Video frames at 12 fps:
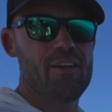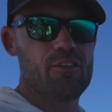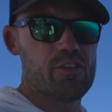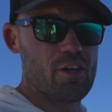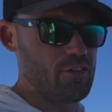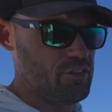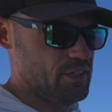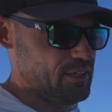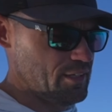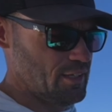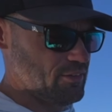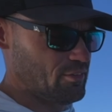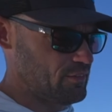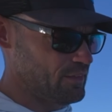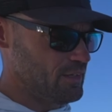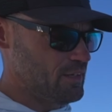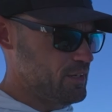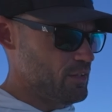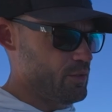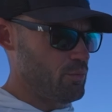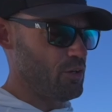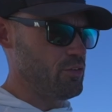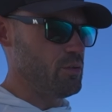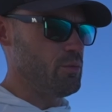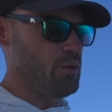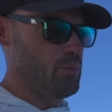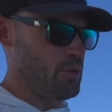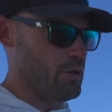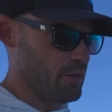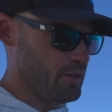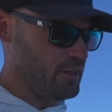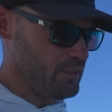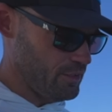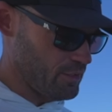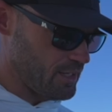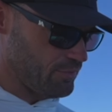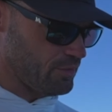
slow jigging is the rods do all the work. You don't have to